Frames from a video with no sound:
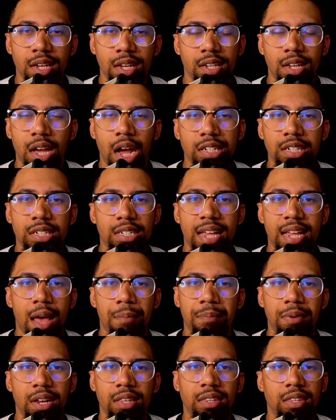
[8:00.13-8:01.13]
Y'all just
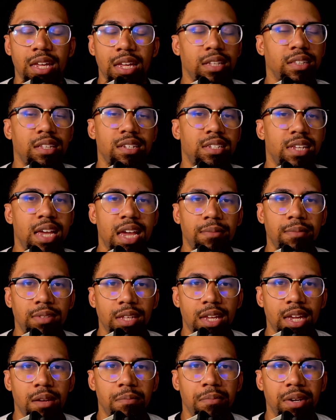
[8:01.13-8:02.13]
happen to think the same
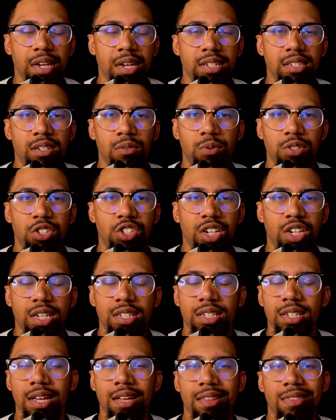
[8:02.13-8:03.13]
thing because it was
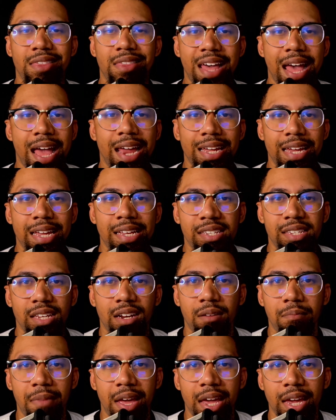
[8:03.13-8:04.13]
just that easy
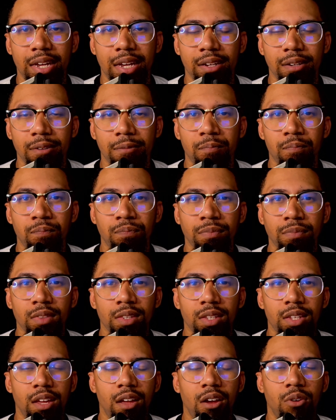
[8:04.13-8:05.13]
to make.
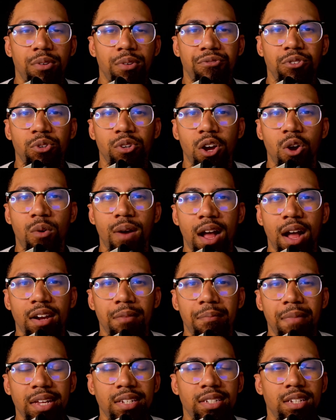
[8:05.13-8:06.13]
You know, if you go out
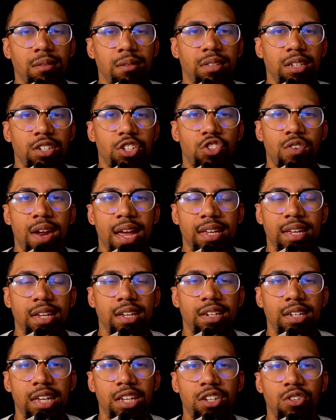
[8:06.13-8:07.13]
and make something
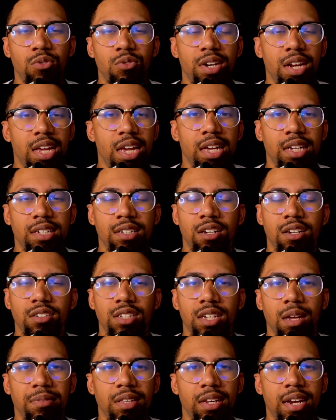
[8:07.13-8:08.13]
strikingly unique,
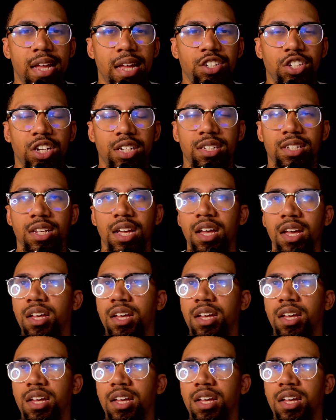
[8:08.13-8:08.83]
something that just